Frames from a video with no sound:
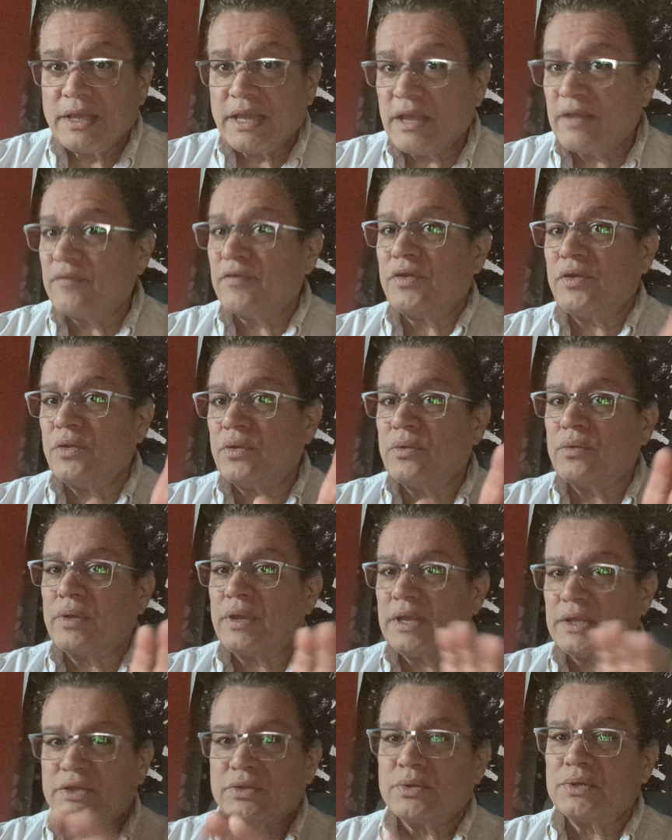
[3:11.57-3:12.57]
If you
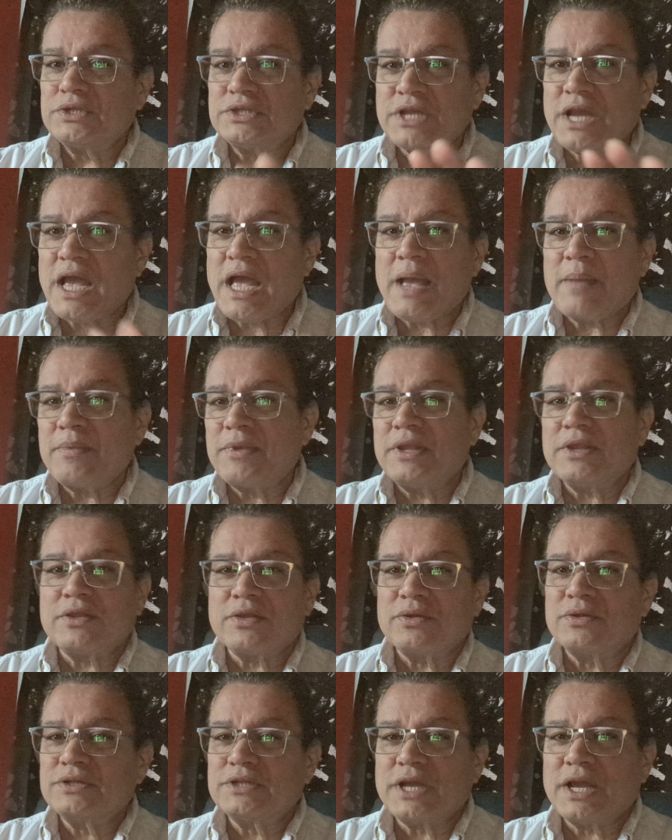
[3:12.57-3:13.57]
get to a job and it
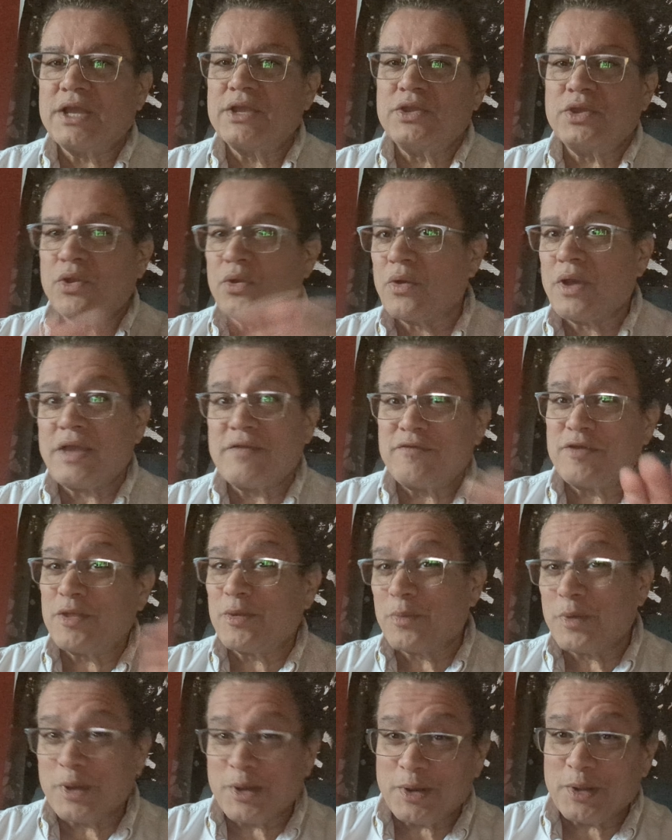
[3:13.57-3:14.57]
turns out you don't have either
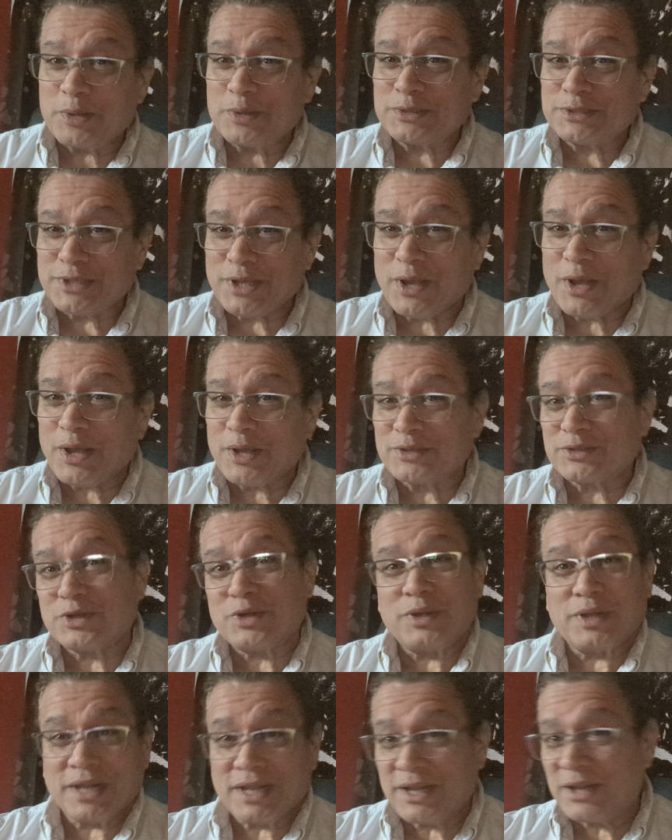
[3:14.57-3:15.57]
one of those saws or
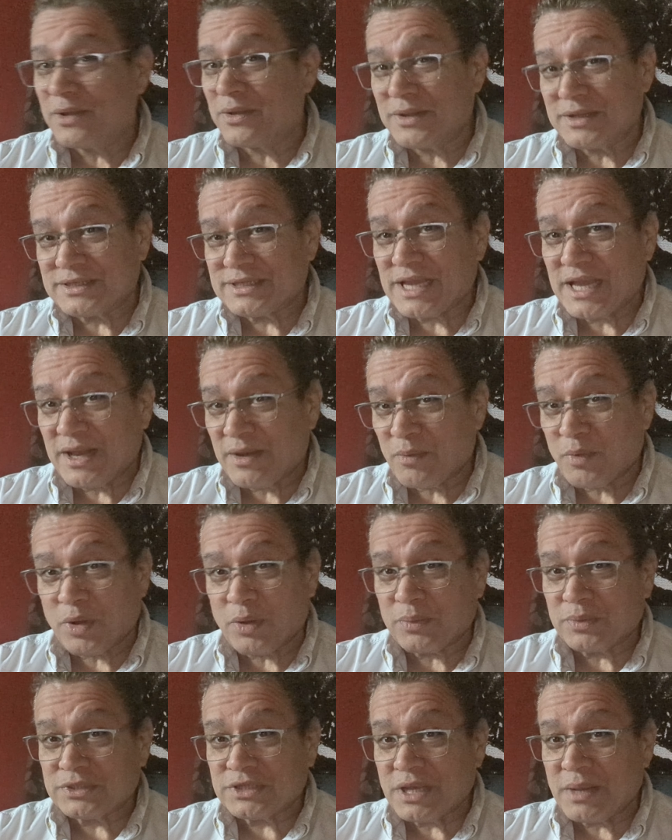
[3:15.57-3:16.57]
you didn't know this kind of
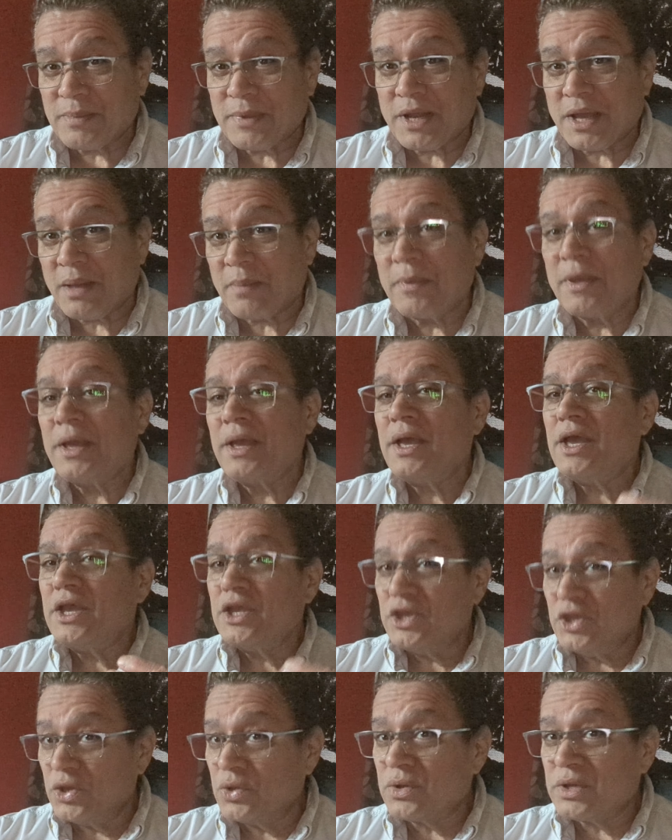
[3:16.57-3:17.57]
work was coming up,
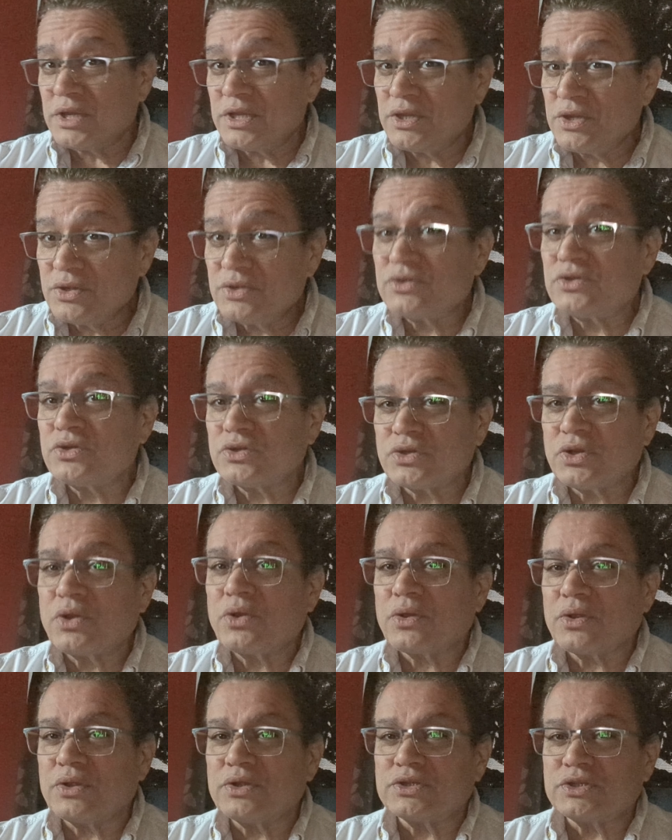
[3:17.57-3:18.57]
you can use your
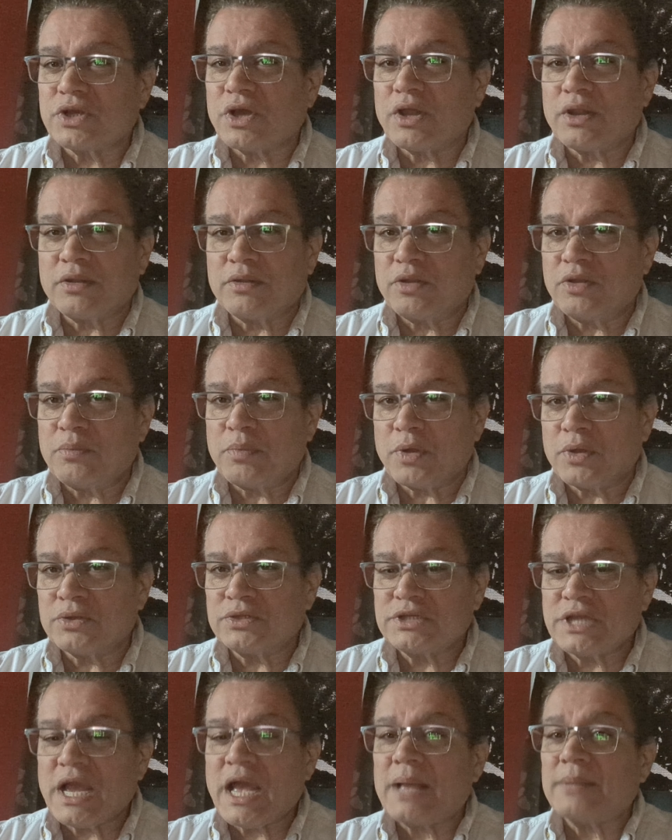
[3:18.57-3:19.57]
circular saw to do both
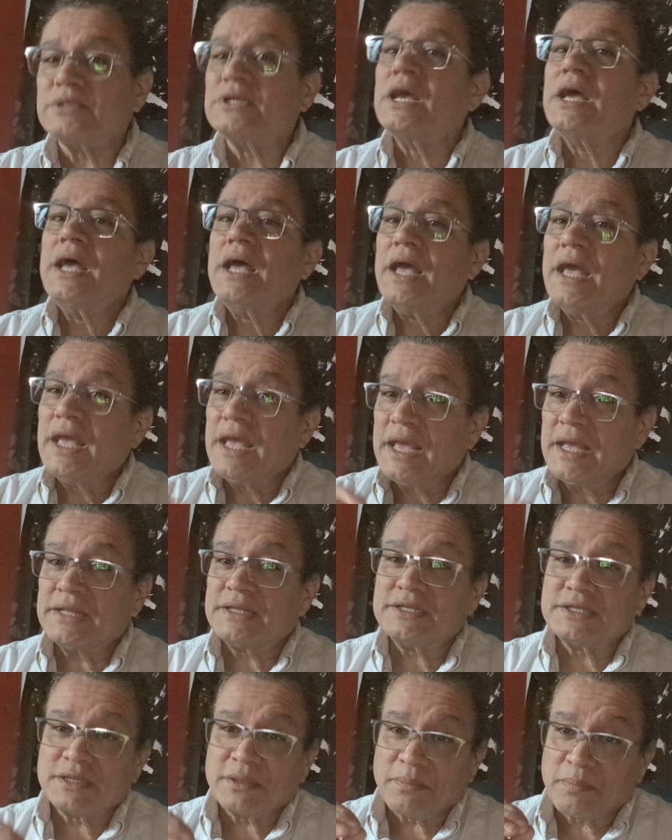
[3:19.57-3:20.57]
jobs.
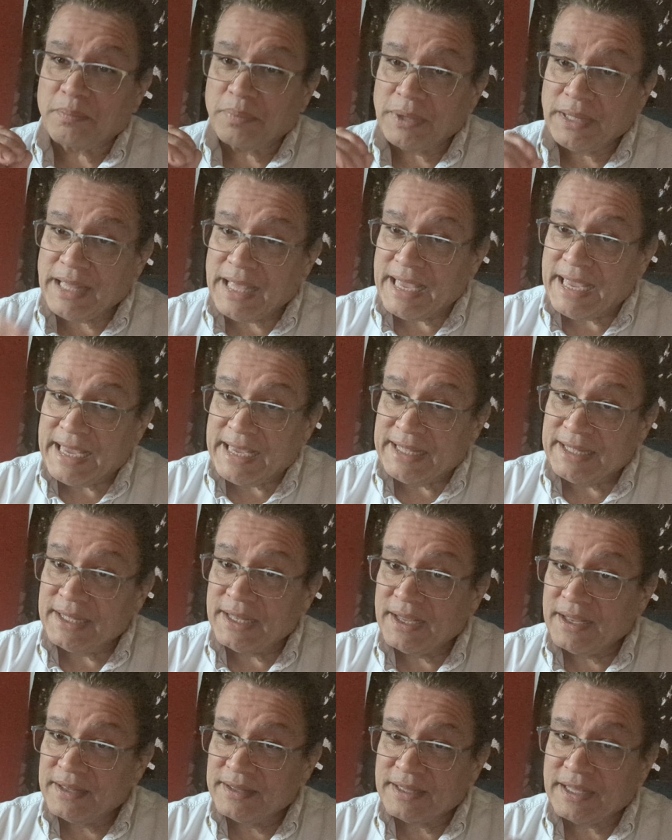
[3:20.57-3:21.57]
It's the
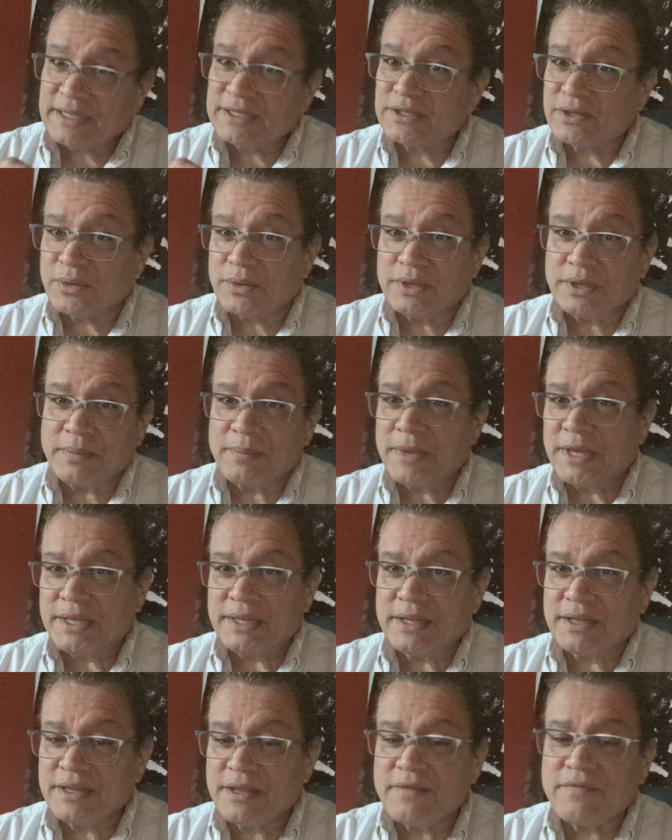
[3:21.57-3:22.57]
blade that's going to make
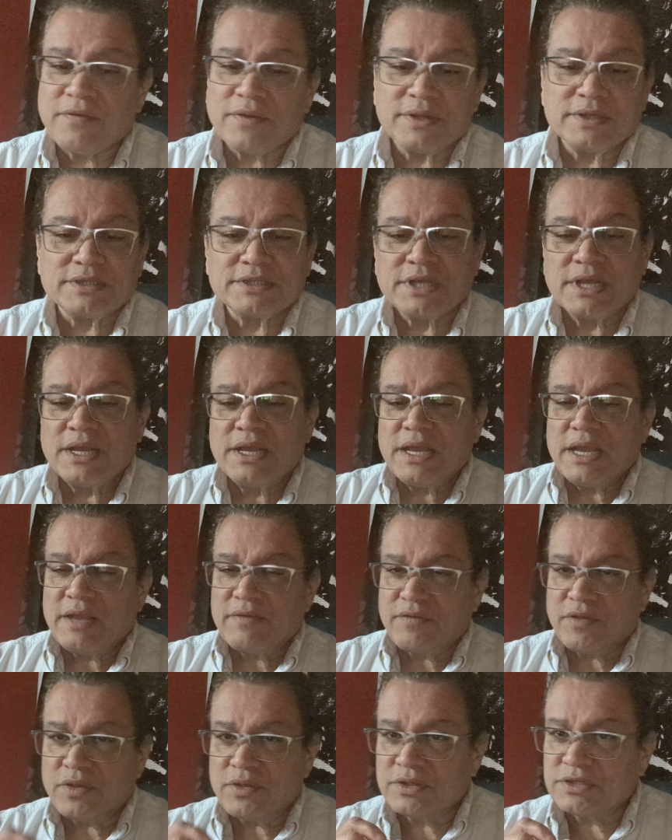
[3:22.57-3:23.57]
the difference.
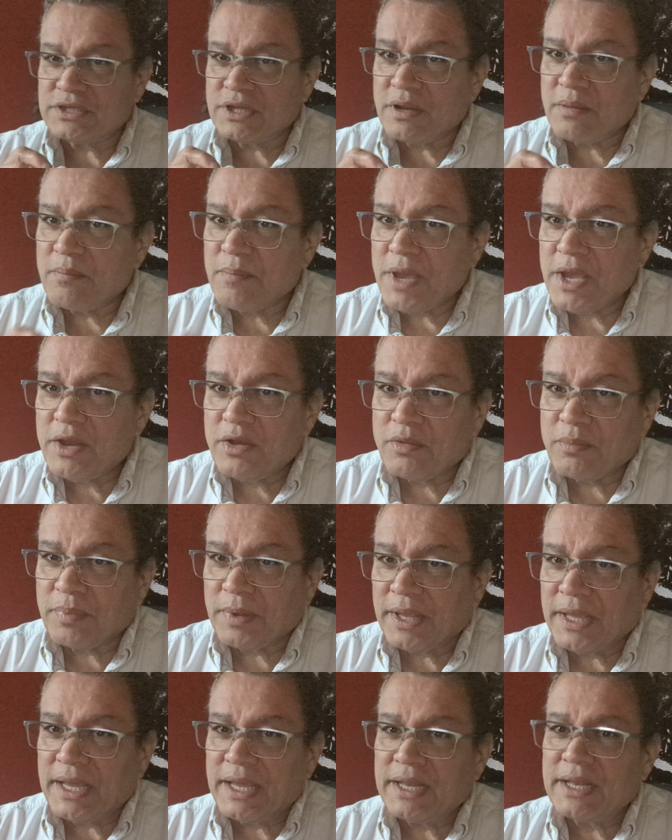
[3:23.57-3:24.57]
If you're using a miter
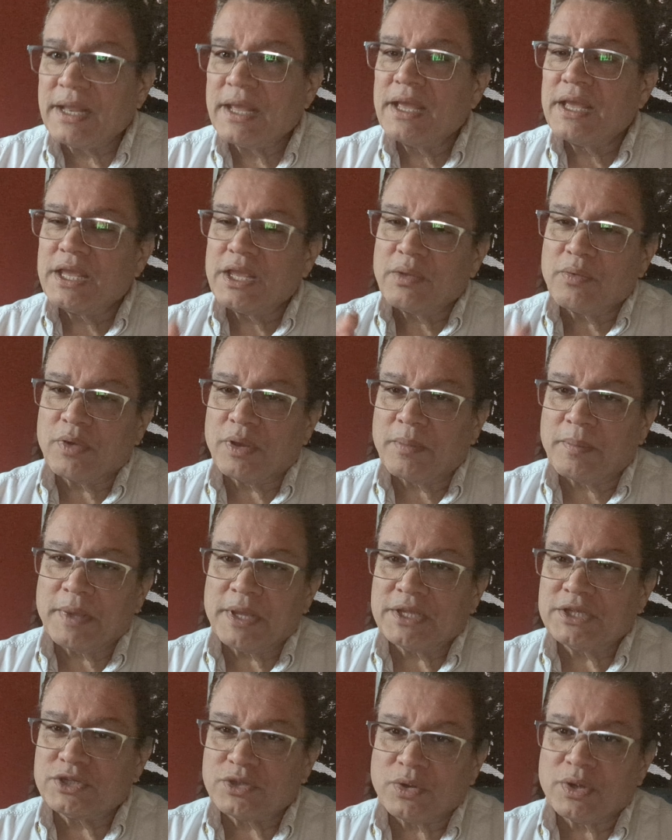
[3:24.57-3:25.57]
blade, you want to
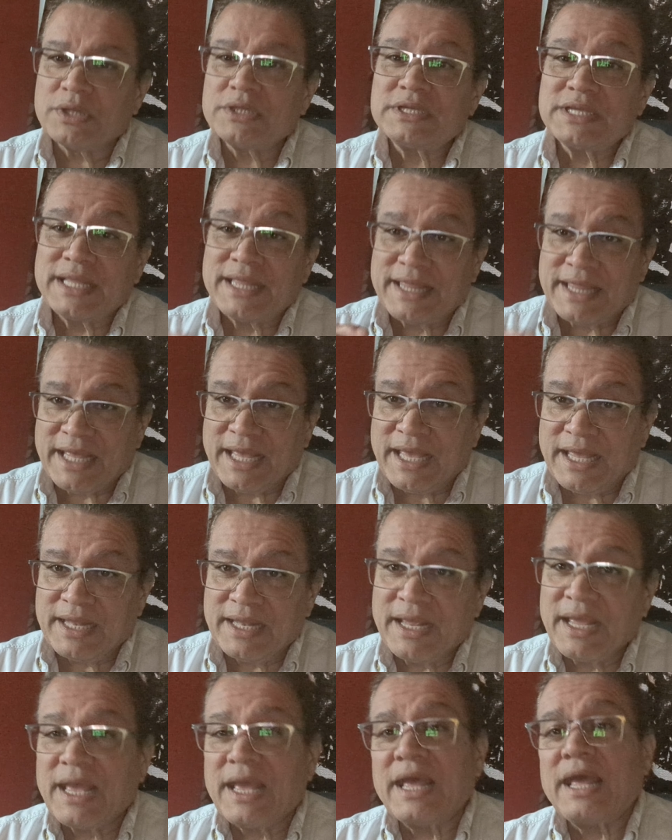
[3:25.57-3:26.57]
make sure it's
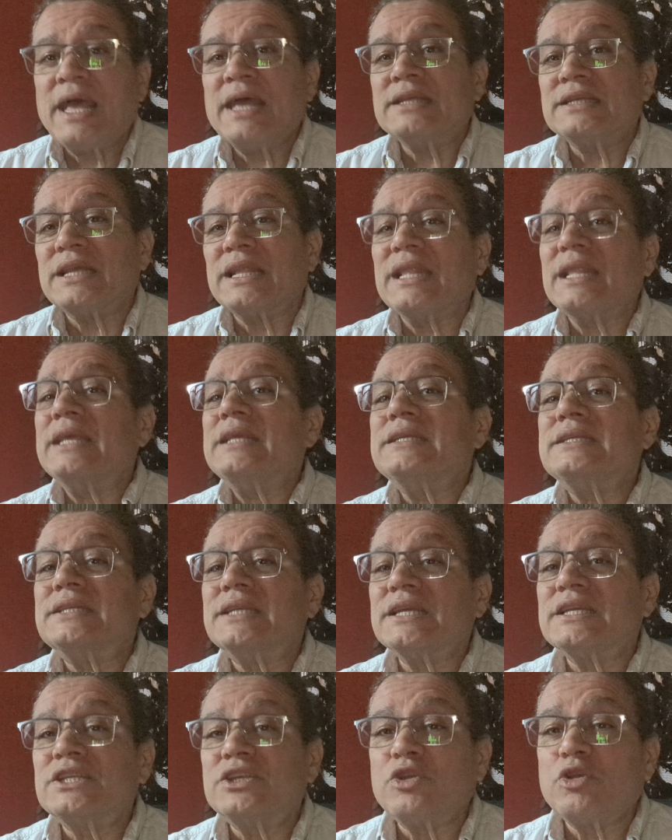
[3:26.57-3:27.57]
thin and has at least
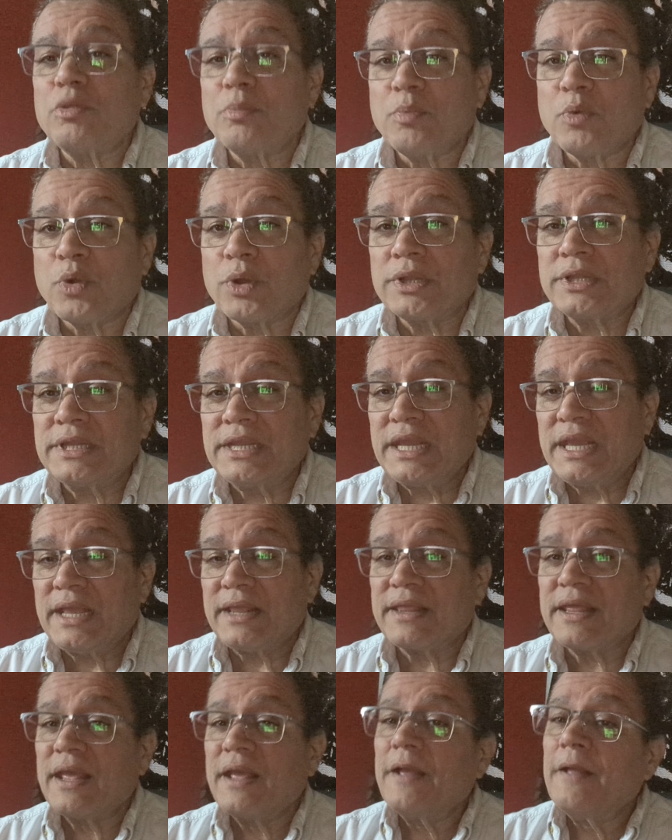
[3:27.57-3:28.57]
60 or more teeth.